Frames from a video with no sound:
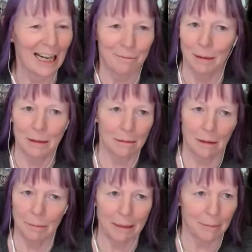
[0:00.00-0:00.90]

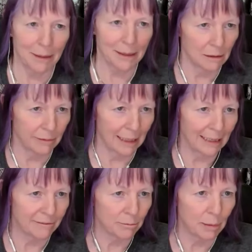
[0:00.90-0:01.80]
I make myself
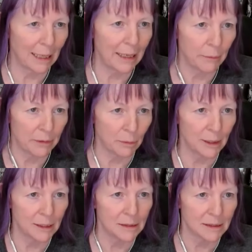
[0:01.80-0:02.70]
laugh playing with
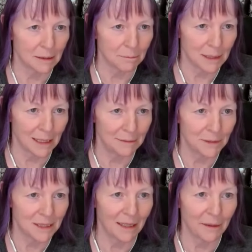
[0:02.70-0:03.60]
words
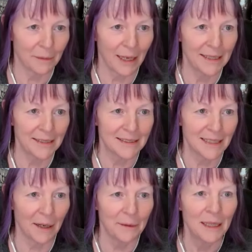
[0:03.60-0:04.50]
sometimes. Okay,
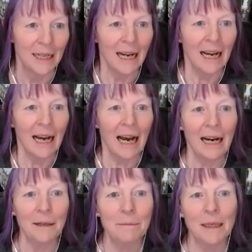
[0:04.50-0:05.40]
so
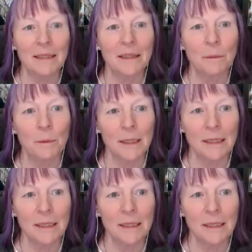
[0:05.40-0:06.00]
the